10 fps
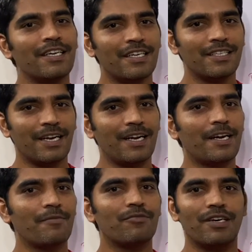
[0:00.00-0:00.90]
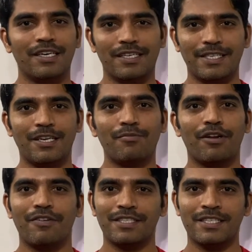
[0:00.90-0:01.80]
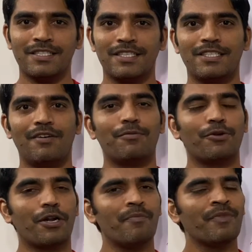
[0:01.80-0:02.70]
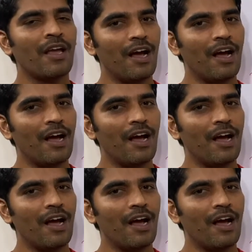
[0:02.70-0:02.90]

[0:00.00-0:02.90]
in the real-time example versus Java program.